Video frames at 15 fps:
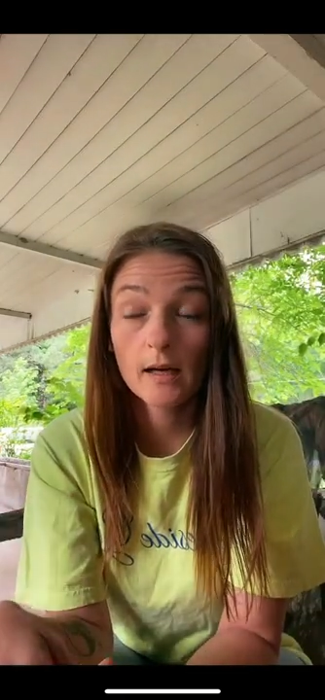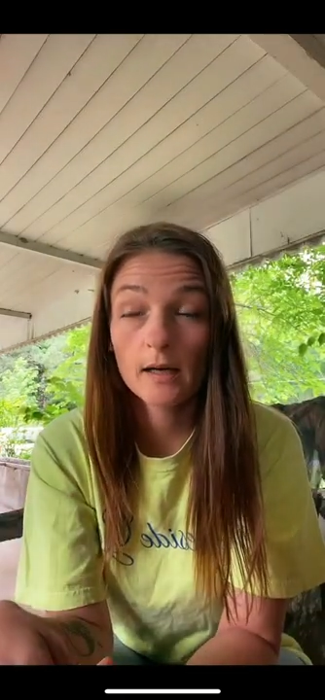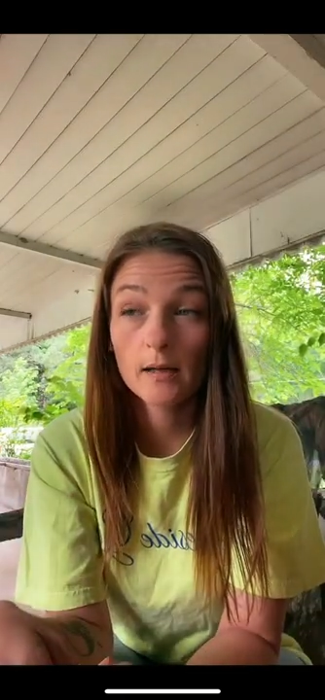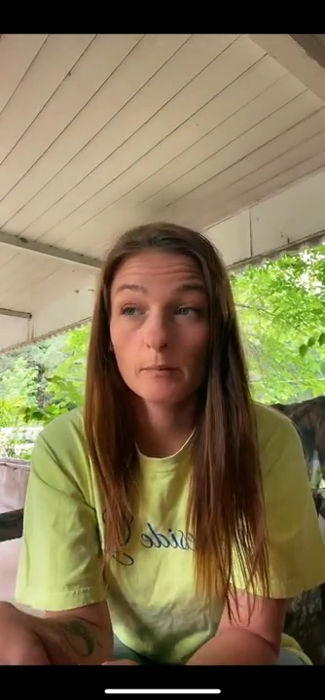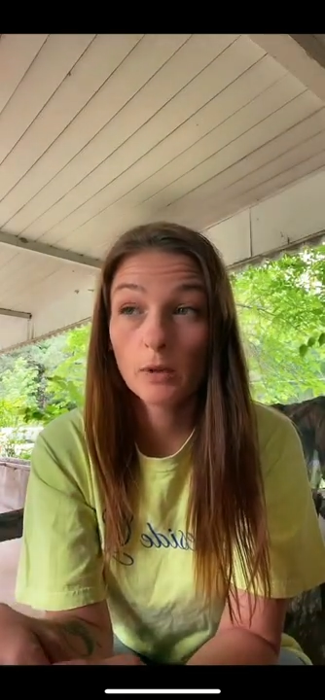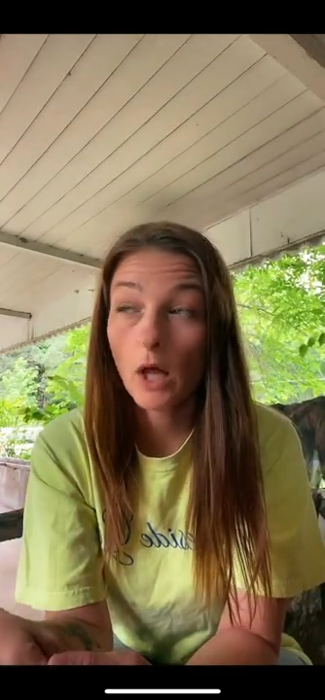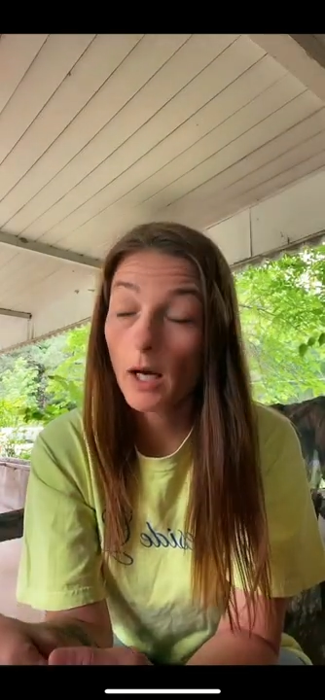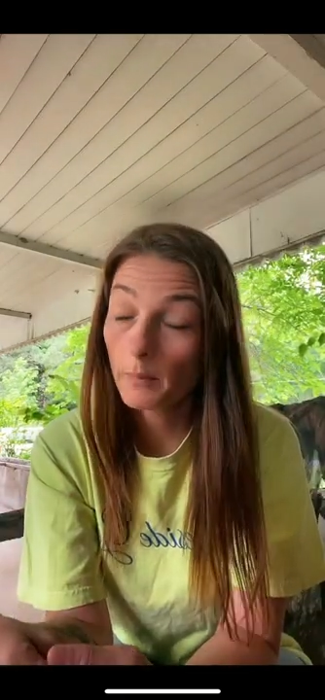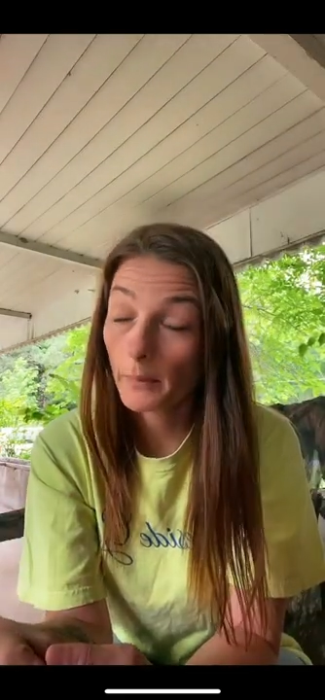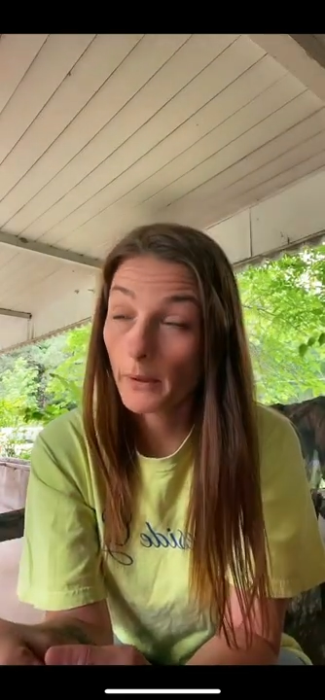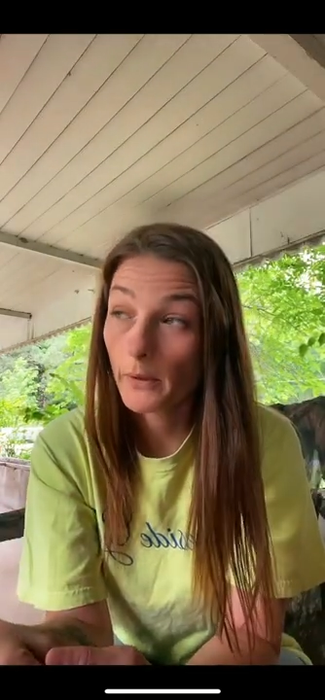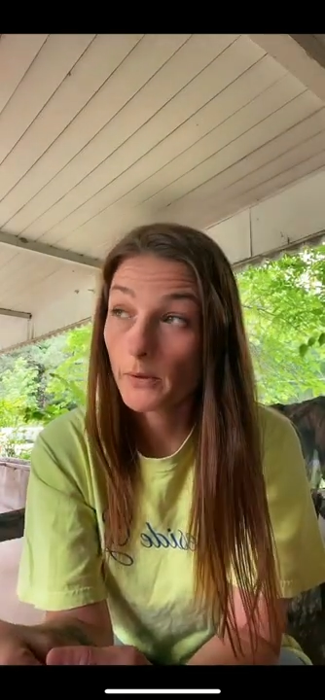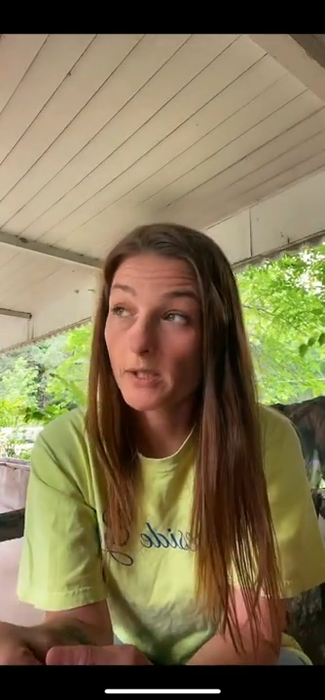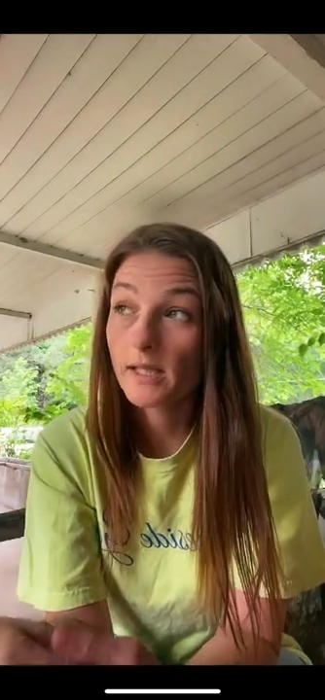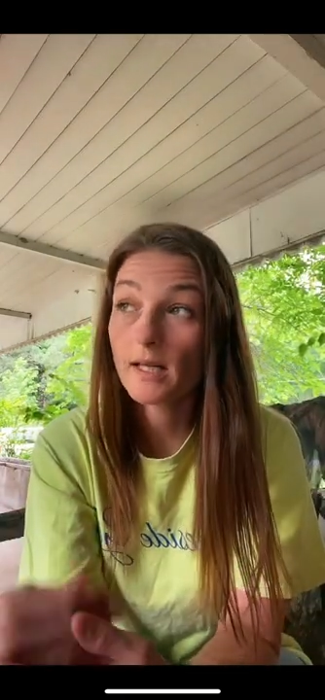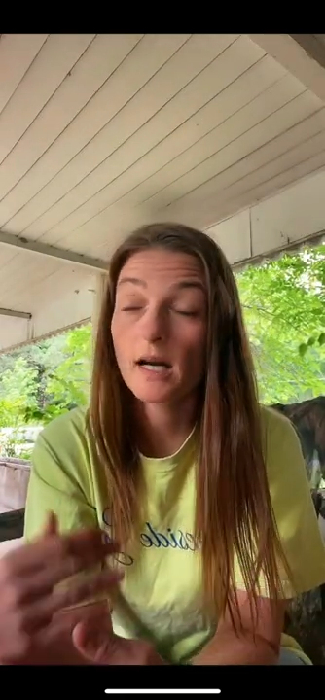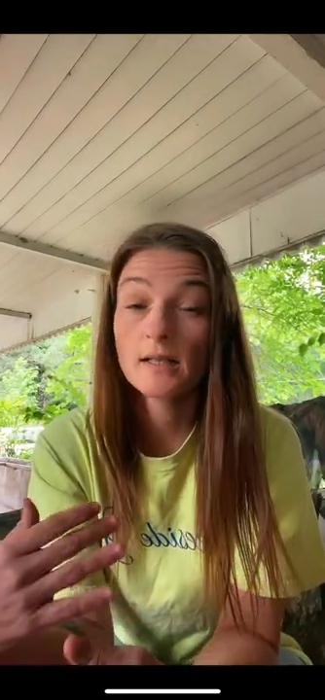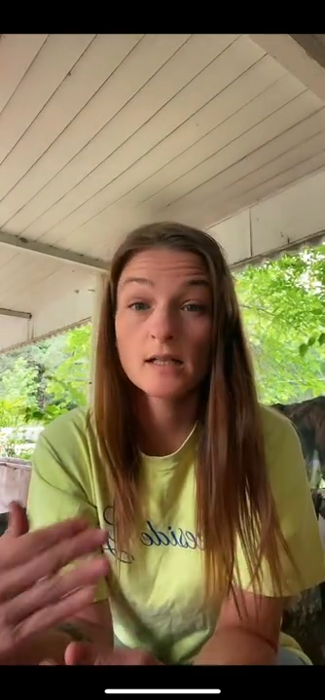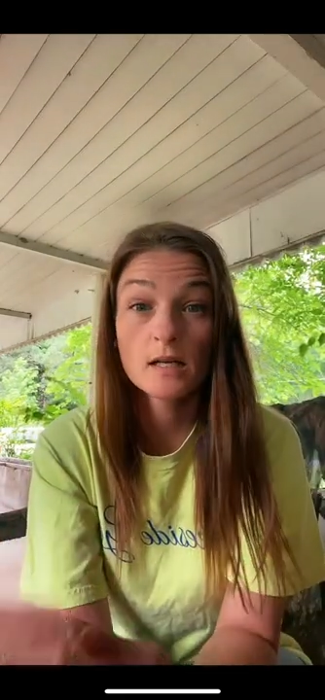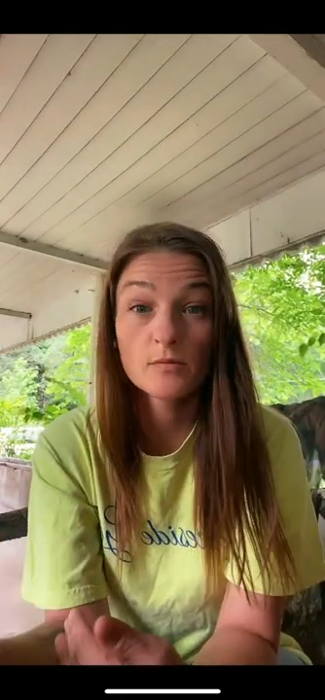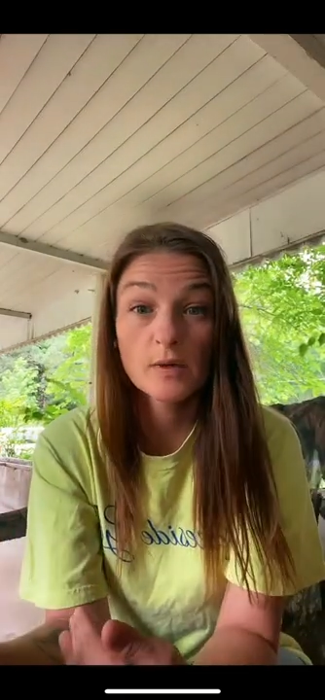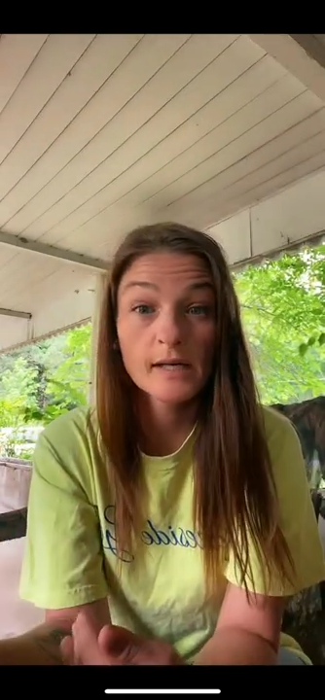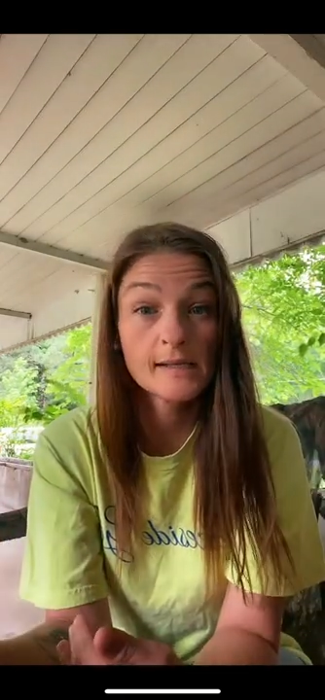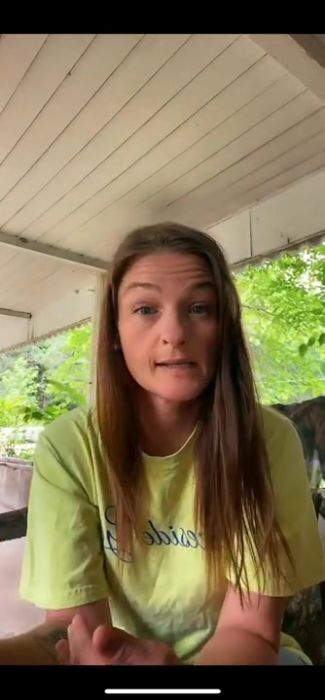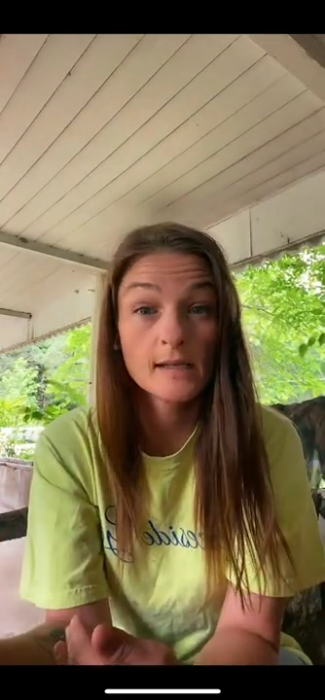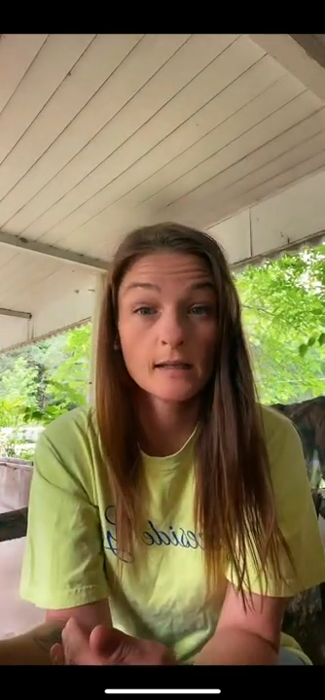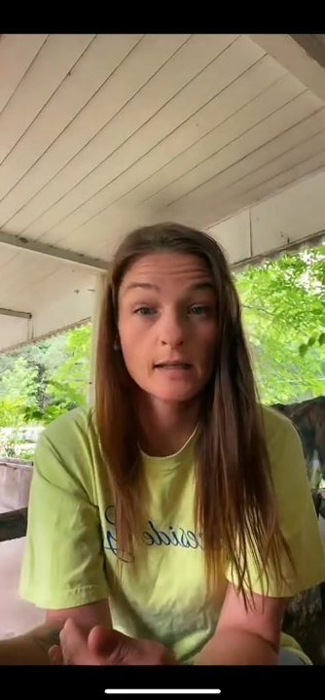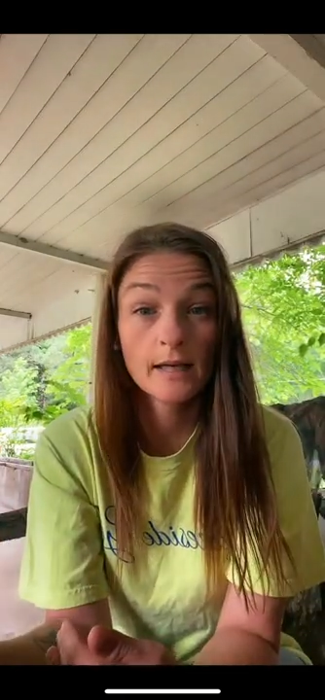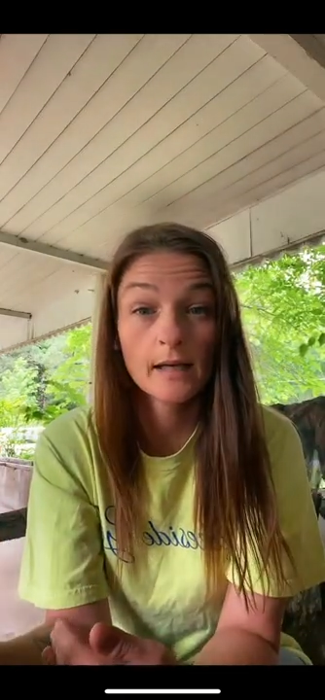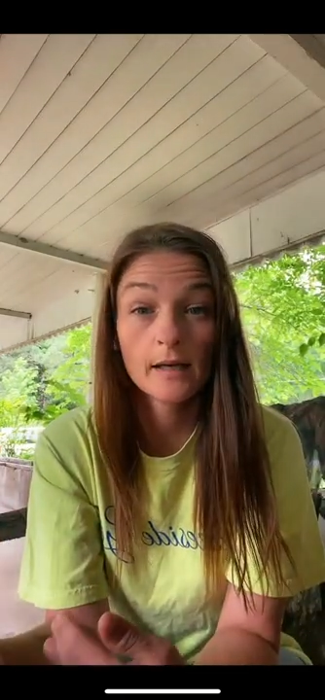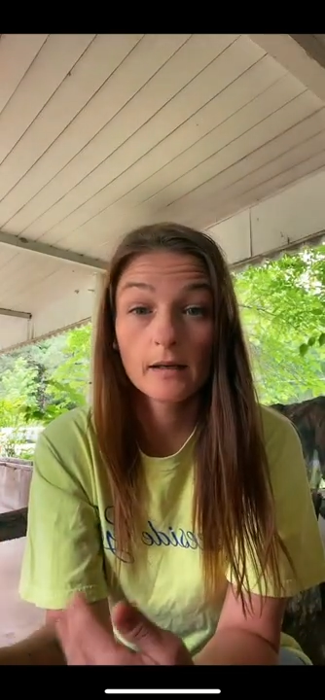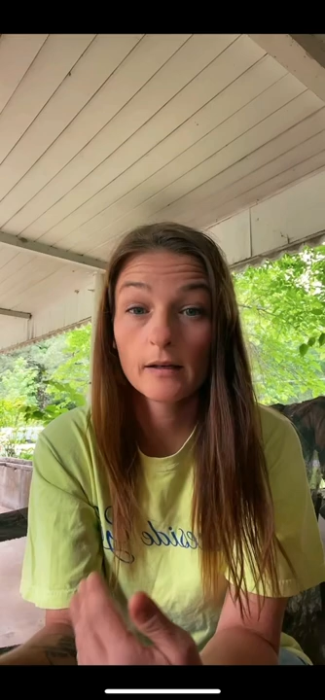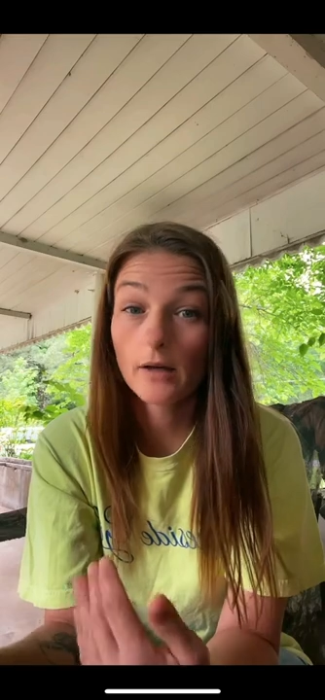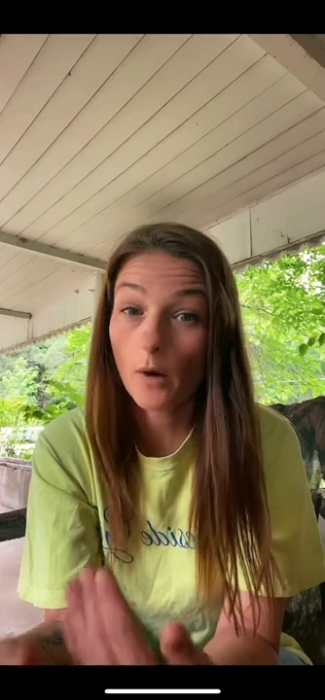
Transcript: a blog post that I've done recently